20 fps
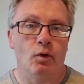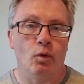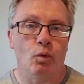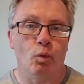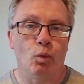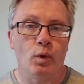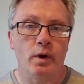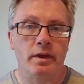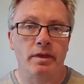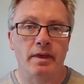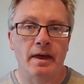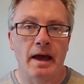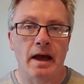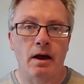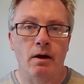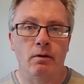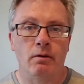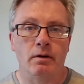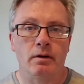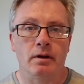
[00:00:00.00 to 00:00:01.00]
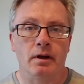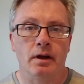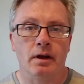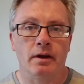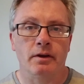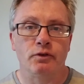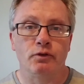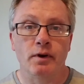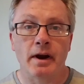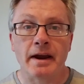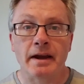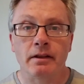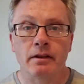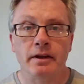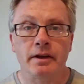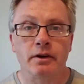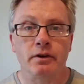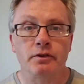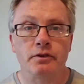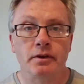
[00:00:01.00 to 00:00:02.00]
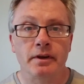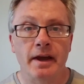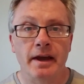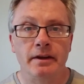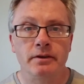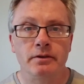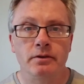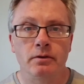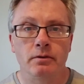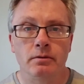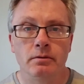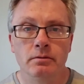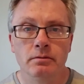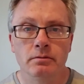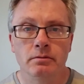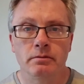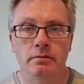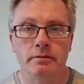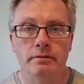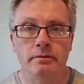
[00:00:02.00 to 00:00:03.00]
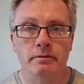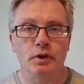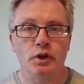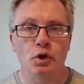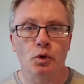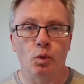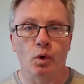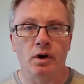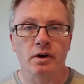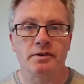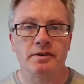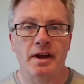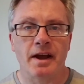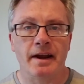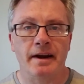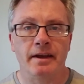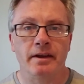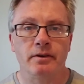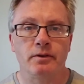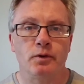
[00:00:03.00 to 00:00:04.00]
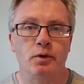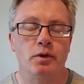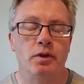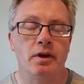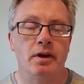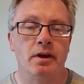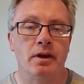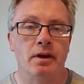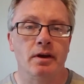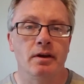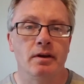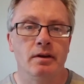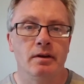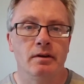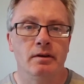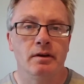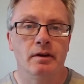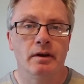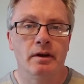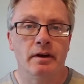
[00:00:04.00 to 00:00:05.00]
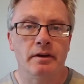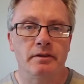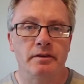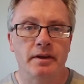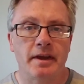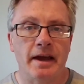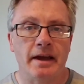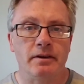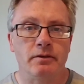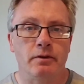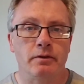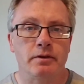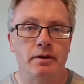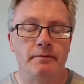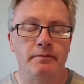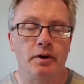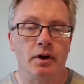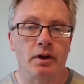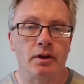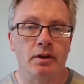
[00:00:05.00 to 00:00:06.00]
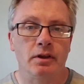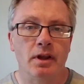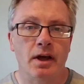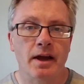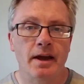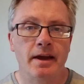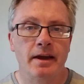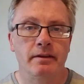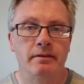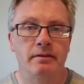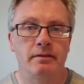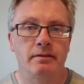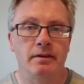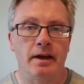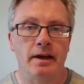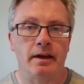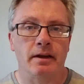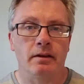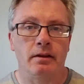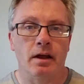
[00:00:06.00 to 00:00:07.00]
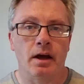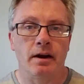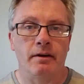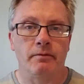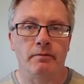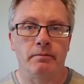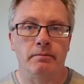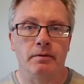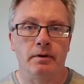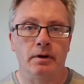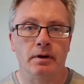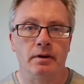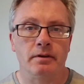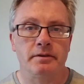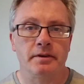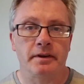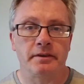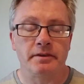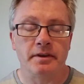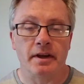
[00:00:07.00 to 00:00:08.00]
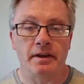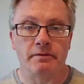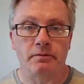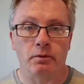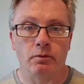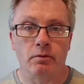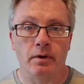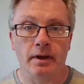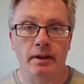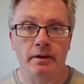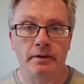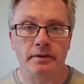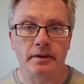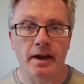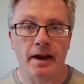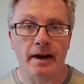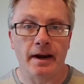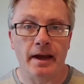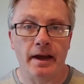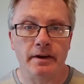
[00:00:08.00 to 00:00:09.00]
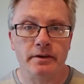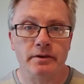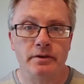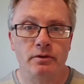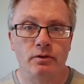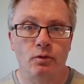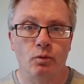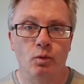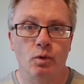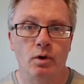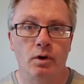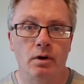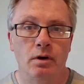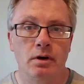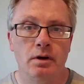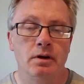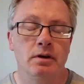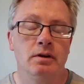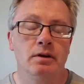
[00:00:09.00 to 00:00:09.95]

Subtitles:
without strangling your schedule. You weren't tied into the schedules of your clients like a lot of successful real estate agents were.